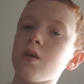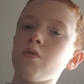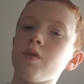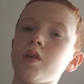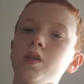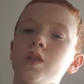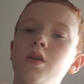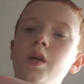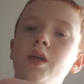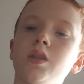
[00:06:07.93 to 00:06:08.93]
Ridges are
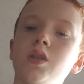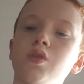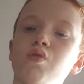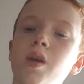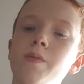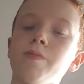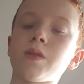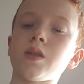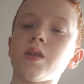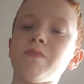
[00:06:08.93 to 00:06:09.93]
like
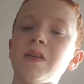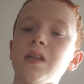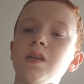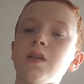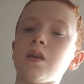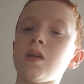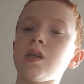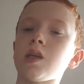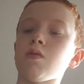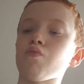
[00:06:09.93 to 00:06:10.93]
scrapes in the middle.
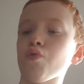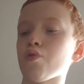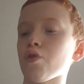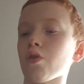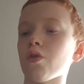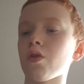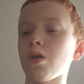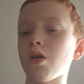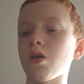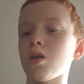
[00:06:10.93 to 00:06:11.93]
They'll ruin your gun.
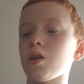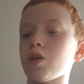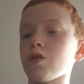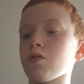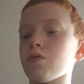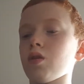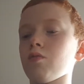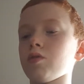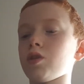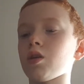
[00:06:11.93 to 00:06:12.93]
So
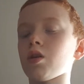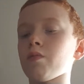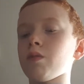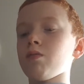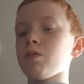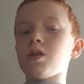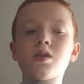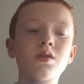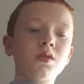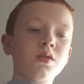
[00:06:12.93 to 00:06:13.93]
always check your BBs.